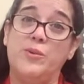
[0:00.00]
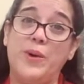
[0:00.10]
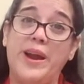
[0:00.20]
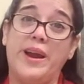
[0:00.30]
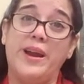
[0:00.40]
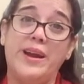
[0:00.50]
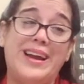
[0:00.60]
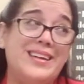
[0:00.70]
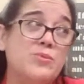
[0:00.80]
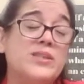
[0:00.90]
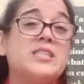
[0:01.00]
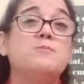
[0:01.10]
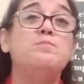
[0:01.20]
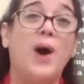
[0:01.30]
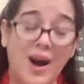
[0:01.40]
way in
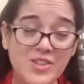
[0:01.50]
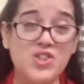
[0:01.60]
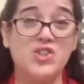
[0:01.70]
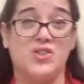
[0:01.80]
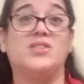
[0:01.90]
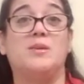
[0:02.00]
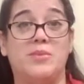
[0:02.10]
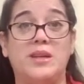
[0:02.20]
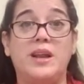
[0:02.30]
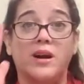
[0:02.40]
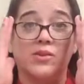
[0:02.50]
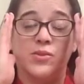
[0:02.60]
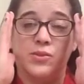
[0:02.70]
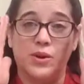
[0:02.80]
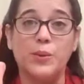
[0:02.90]
response to something
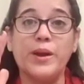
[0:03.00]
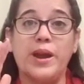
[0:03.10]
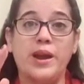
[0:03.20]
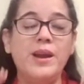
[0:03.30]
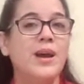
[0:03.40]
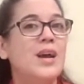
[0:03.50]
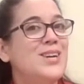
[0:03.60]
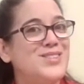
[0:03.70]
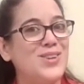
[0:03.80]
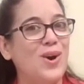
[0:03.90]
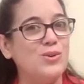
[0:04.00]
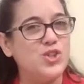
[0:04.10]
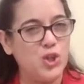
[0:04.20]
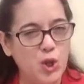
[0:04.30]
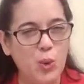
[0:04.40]
else, okay? So,
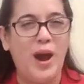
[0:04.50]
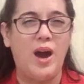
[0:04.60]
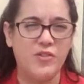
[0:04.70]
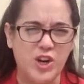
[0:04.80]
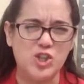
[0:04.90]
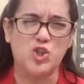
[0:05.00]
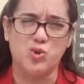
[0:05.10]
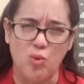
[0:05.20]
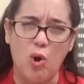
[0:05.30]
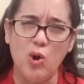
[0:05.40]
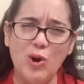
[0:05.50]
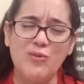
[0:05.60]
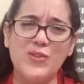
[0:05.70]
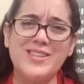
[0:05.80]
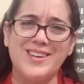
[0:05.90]
do you have control
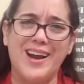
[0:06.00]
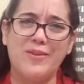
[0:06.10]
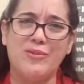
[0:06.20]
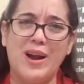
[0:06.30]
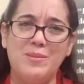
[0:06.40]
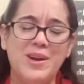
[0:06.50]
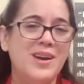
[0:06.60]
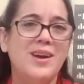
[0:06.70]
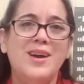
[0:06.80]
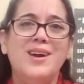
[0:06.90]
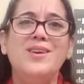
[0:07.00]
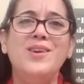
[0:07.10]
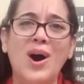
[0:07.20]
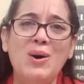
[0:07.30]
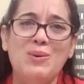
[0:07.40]
over the diaphragm?
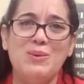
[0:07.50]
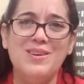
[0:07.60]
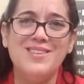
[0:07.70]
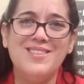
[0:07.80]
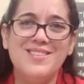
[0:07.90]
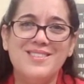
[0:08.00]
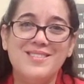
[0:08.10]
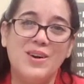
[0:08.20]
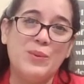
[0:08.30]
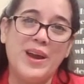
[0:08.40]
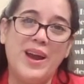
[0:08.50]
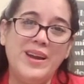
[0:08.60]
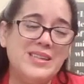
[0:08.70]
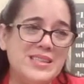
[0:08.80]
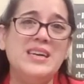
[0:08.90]
No, okay?
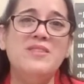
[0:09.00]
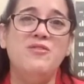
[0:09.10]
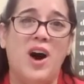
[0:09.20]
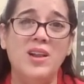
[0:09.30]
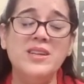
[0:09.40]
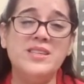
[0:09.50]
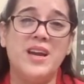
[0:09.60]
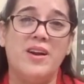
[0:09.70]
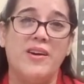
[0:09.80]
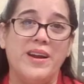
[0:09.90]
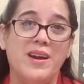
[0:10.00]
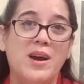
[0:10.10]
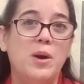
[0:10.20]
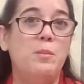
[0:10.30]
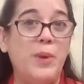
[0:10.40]
It's involuntary,
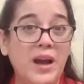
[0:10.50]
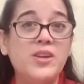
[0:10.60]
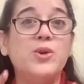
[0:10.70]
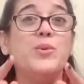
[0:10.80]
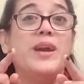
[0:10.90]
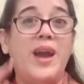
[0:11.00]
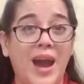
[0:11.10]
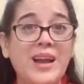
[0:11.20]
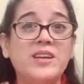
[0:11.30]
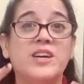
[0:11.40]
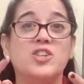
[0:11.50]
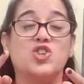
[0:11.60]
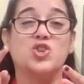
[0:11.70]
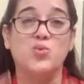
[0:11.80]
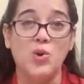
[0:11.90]
but you can
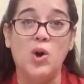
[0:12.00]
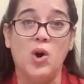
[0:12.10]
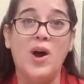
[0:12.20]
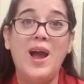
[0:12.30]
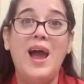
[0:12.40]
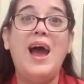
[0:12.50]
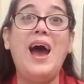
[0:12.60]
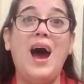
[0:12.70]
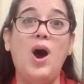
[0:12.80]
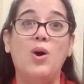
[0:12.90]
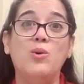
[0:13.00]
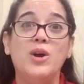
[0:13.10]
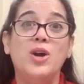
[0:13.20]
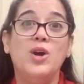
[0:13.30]
control how